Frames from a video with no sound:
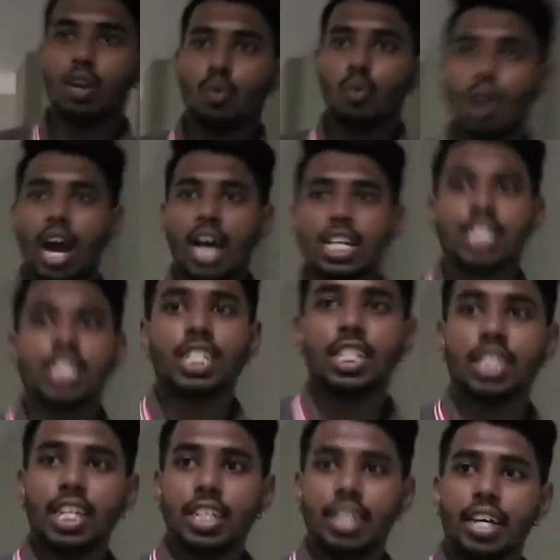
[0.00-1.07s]
was
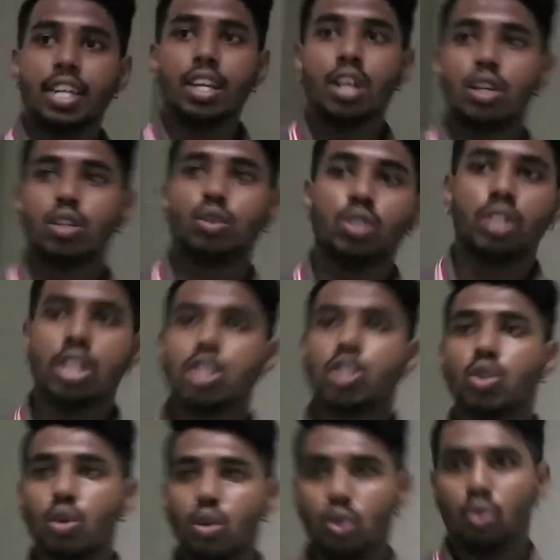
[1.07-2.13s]
ceded to the
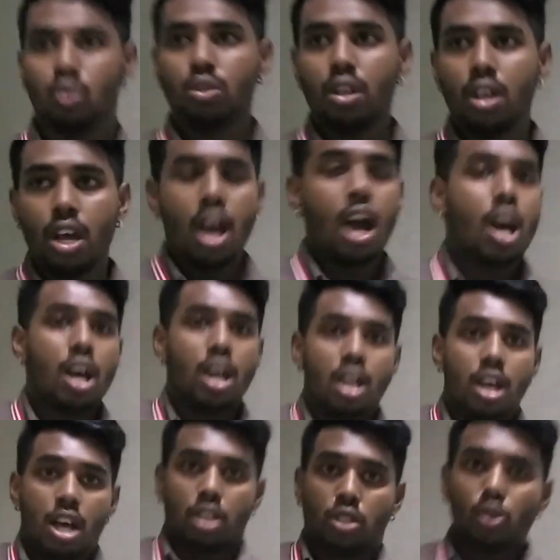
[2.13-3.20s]
Sulu.
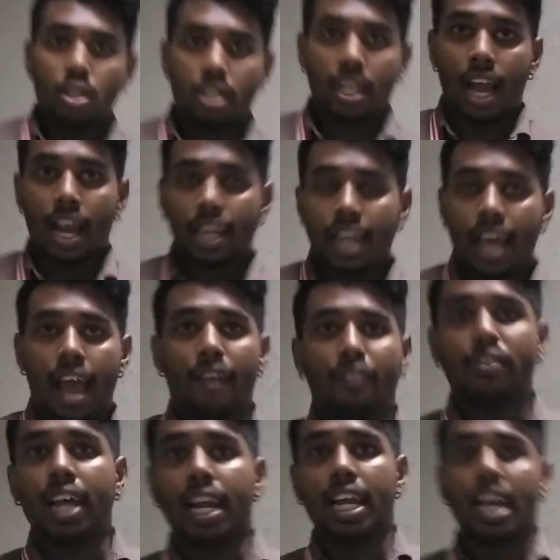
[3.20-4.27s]
Sultan have
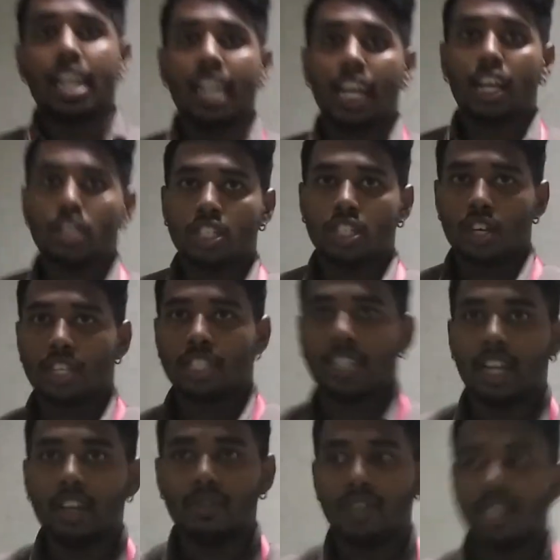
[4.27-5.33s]
done a
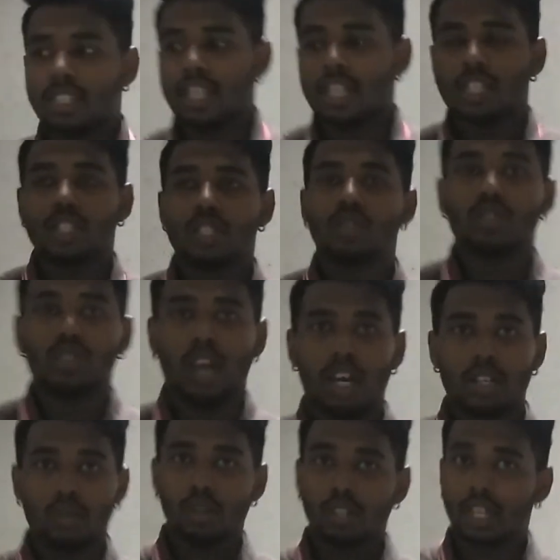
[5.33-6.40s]
negotiation with the
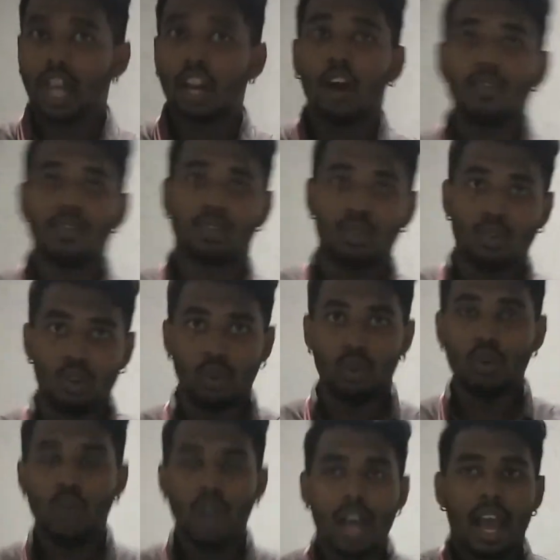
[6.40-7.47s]
Sultan of
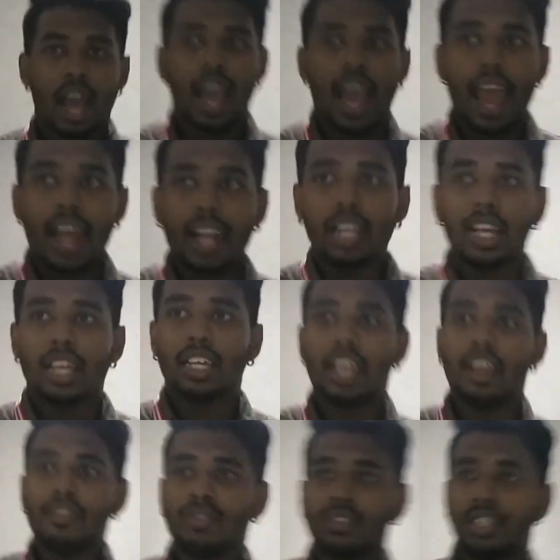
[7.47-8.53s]
Sulu and
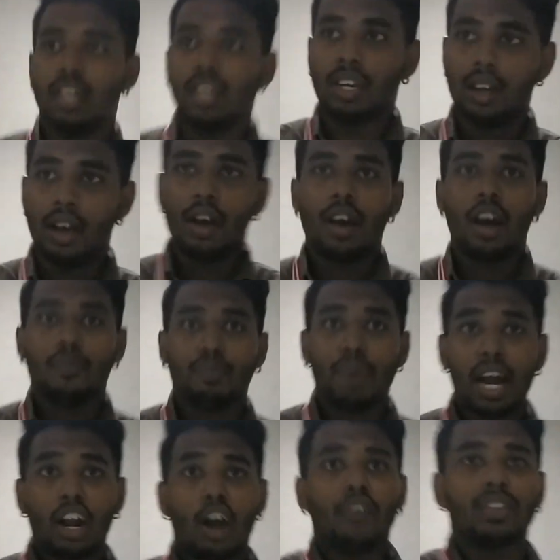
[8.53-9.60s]
gives the
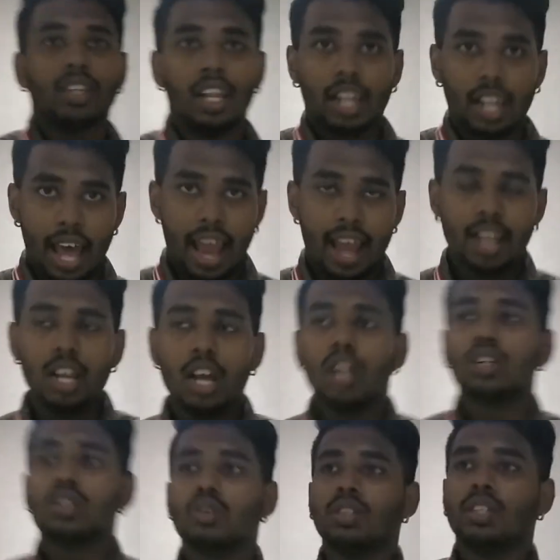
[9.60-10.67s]
part of the land
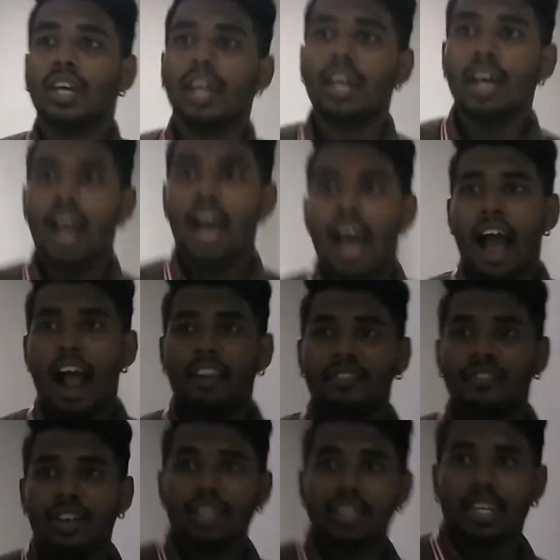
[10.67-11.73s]
to the
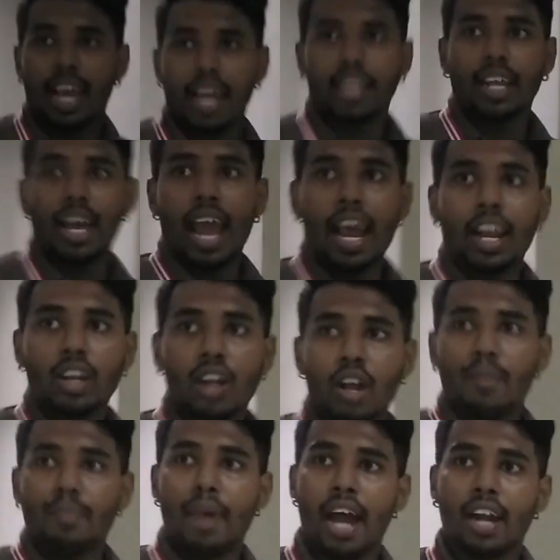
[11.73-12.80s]
Alfredan and
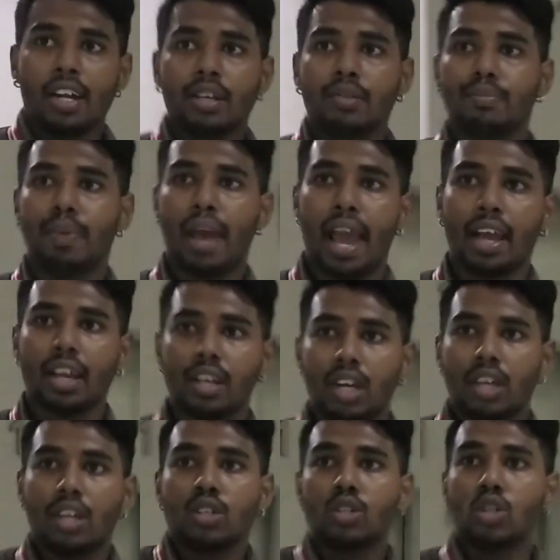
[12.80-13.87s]
Baron Beg
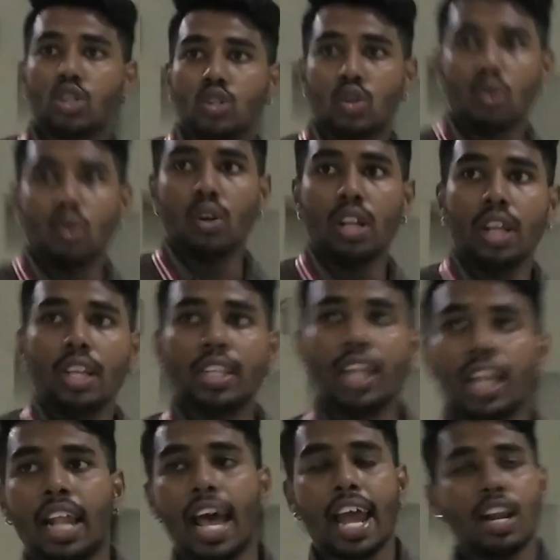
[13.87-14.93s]
to rule the
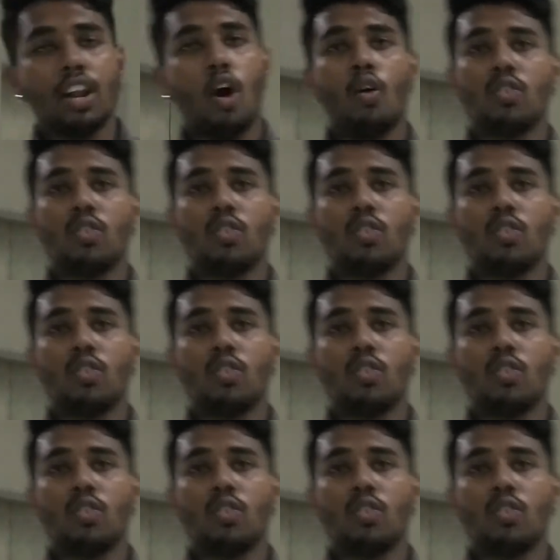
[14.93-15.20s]
land of